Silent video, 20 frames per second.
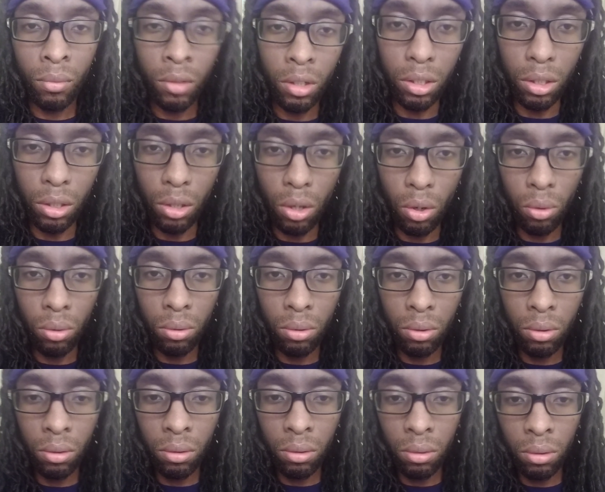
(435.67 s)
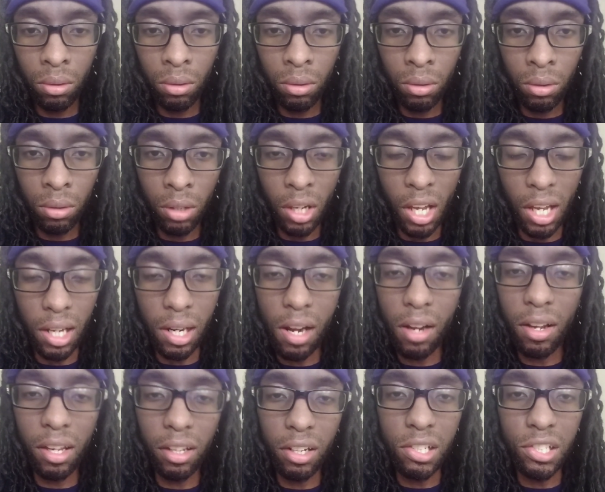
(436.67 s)
and their
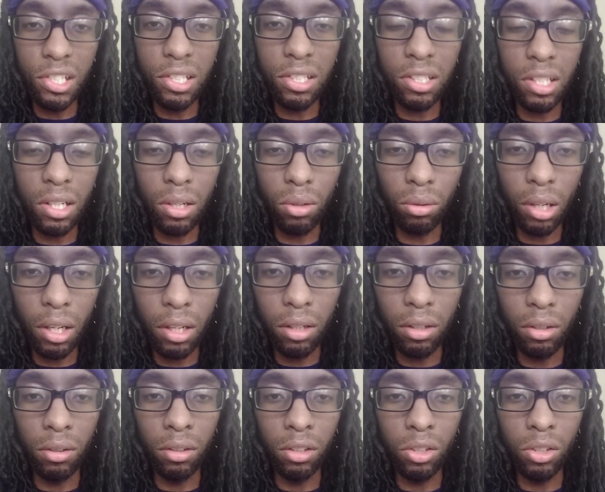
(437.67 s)
energy still linger.